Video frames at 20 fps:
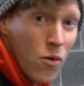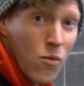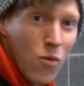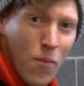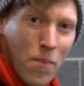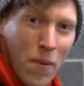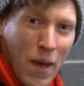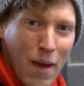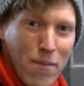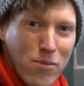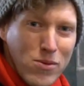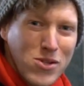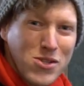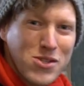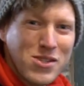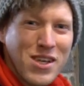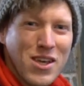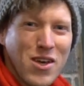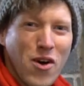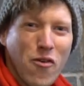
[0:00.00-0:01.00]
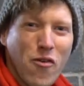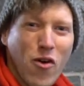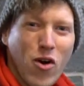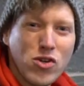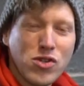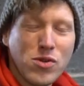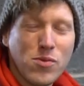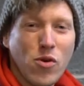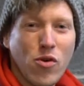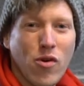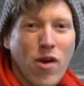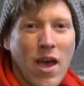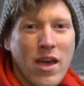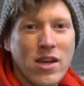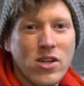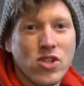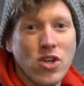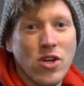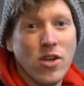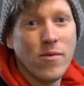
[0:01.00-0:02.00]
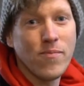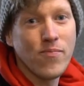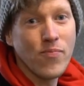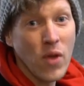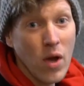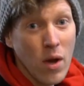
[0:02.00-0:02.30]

will be able to see your awesome creation.